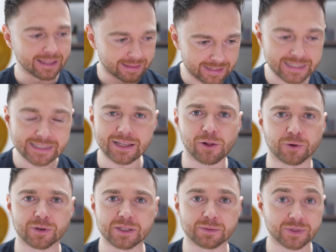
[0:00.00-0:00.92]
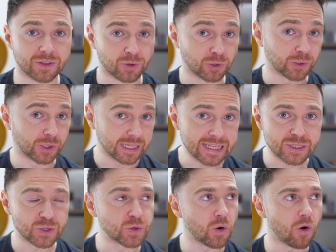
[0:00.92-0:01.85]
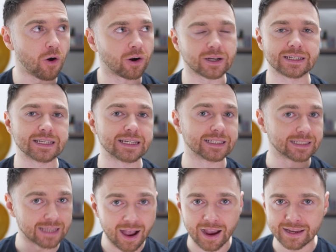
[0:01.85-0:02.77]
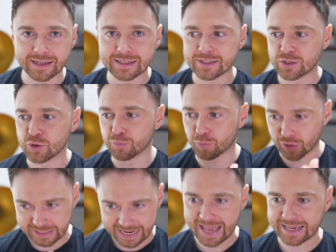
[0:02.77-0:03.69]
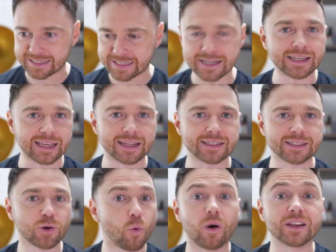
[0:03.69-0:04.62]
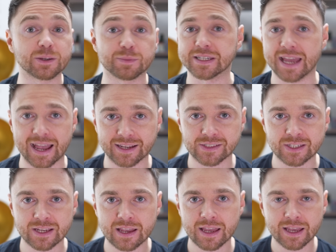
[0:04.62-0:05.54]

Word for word: These algorithms that they're looking into are designed to protect against quantum attacks.